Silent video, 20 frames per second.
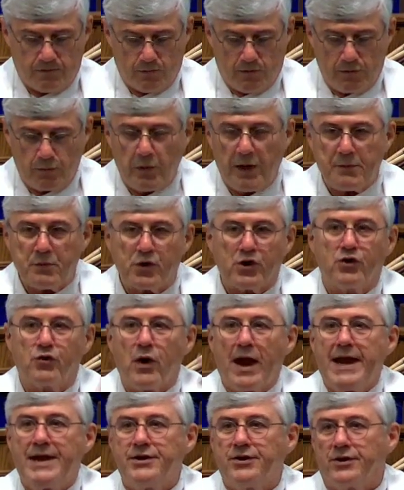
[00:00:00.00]
when we were
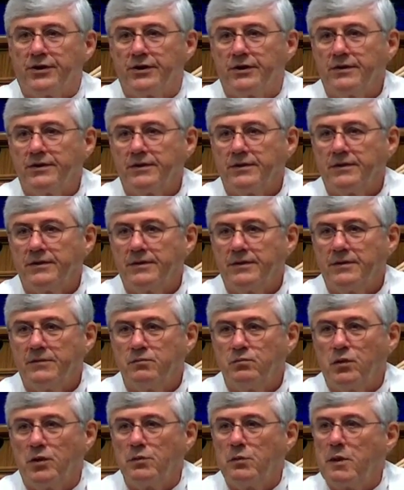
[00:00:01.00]
greater,
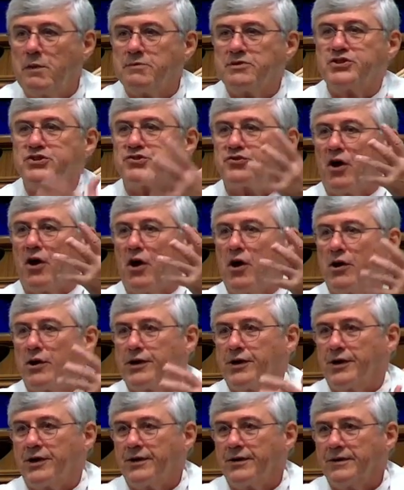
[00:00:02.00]
when we were
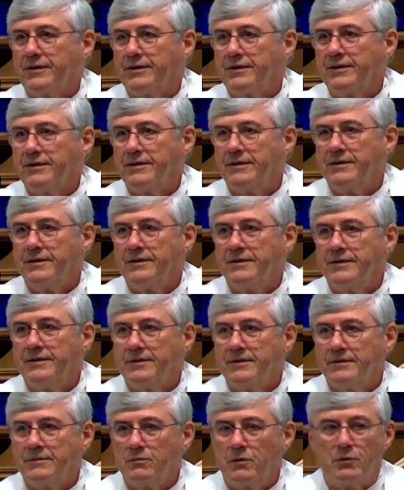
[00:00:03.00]
stronger,
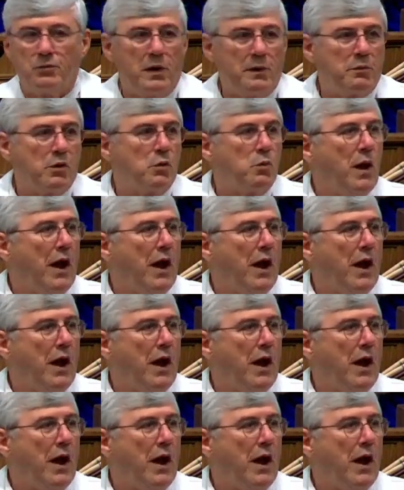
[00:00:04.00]
when we were